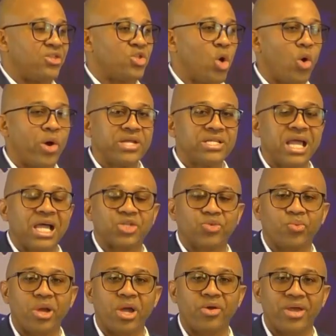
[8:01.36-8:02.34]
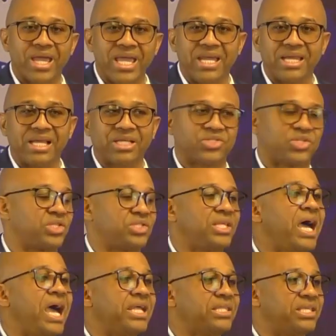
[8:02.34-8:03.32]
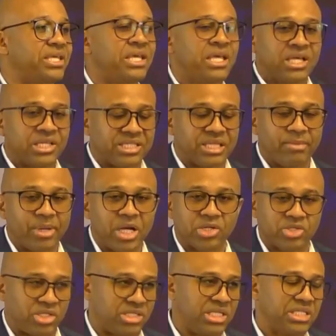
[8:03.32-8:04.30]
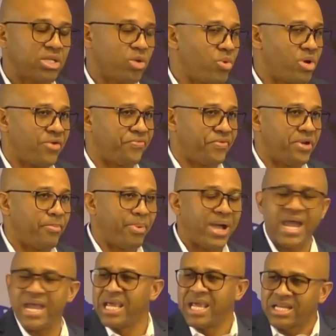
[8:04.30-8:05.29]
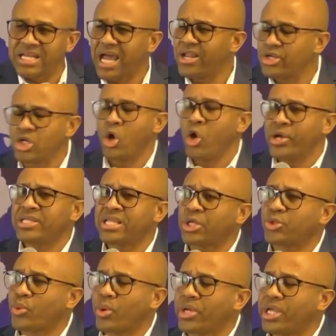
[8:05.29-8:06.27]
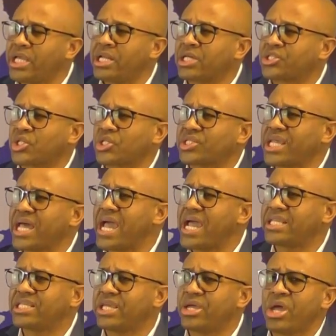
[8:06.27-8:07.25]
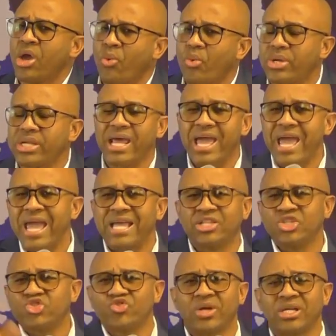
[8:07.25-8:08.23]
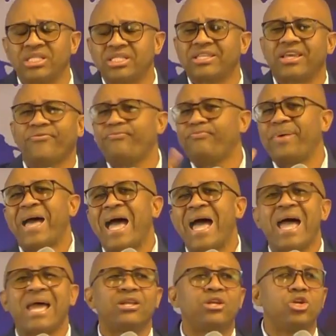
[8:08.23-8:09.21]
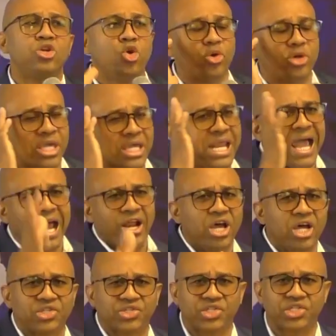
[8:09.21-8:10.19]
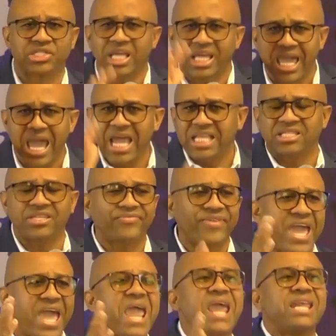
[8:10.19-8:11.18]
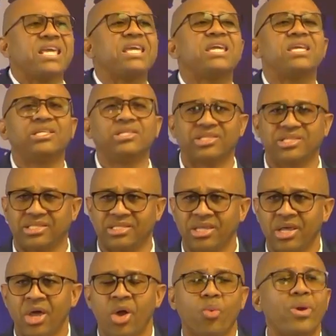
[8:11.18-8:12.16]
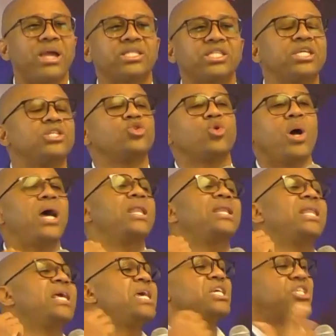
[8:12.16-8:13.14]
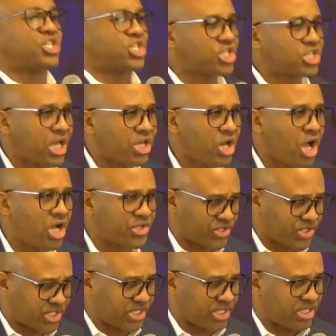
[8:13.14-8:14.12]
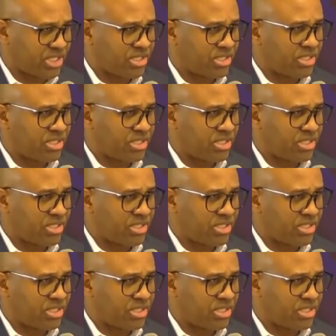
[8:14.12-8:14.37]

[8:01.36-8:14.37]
knowing that we're in a society similar to Caesarea Philippi, not knowing that we're in a society with the entrance of Pan looking at us, the gates of Hades, waiting to unleash on us.